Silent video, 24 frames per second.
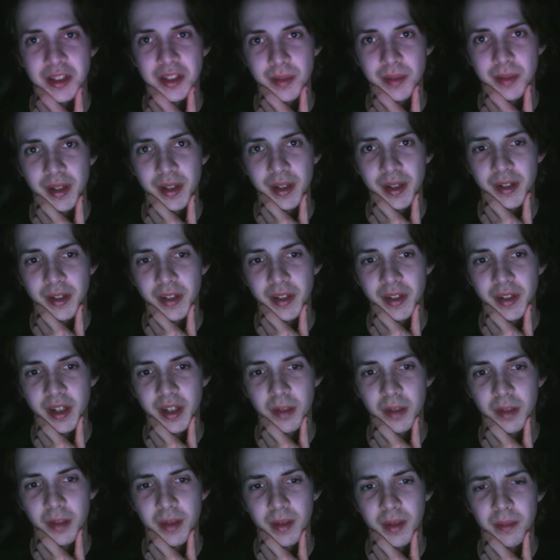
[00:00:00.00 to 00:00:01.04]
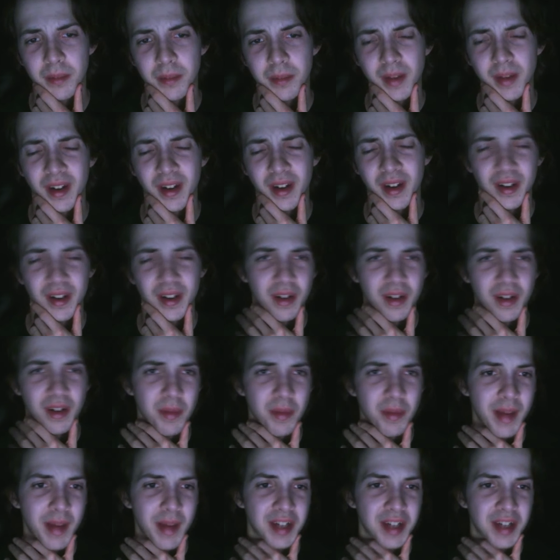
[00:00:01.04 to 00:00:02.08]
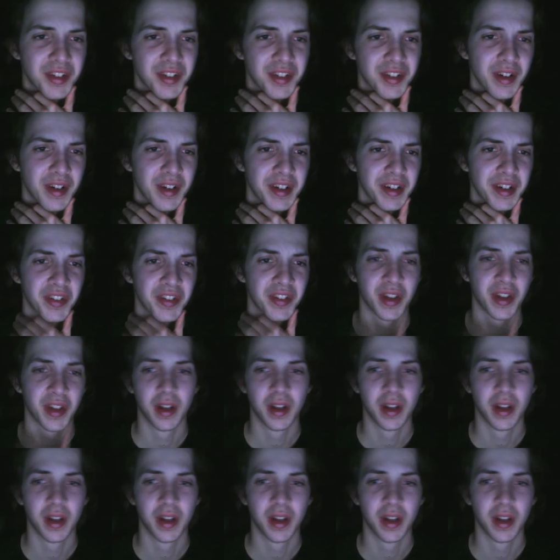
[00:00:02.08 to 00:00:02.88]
but the Benedict Cumberbatch series